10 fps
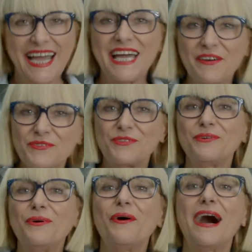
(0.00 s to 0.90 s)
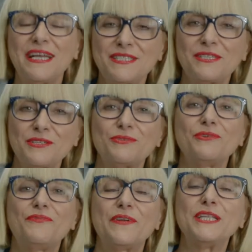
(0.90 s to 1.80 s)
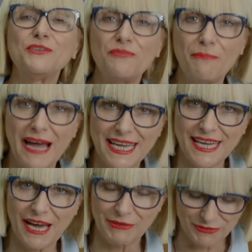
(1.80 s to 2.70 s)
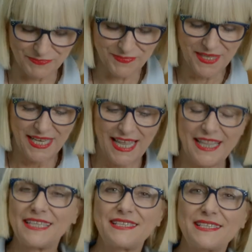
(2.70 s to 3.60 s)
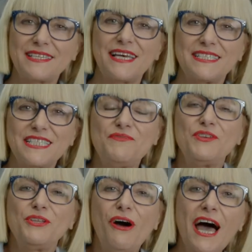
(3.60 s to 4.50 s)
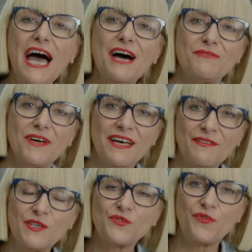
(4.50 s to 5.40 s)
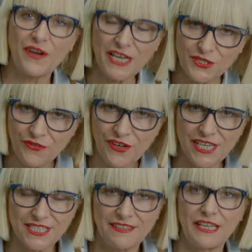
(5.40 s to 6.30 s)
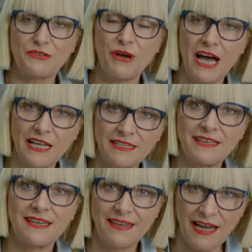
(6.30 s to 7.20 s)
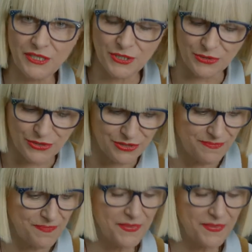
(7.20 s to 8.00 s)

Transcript: I have to answer to a friend of mine now that he says, if you don't have this fresh fish that you had in Naxos,